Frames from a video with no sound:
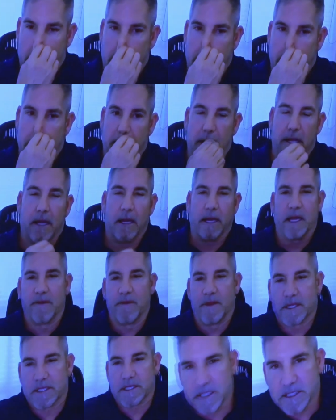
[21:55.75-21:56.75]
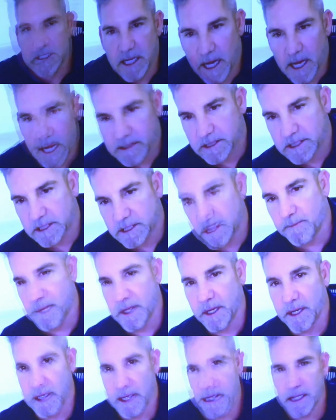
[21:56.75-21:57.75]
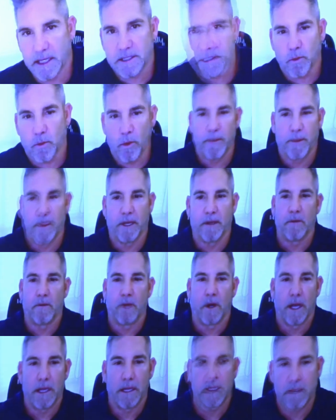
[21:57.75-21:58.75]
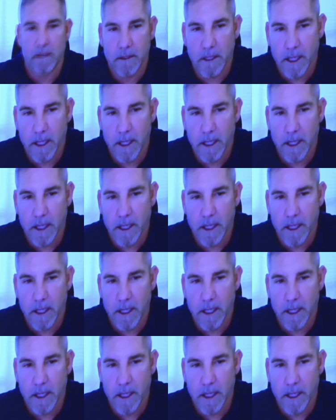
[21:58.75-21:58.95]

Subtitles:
And again, this is not something against women, right?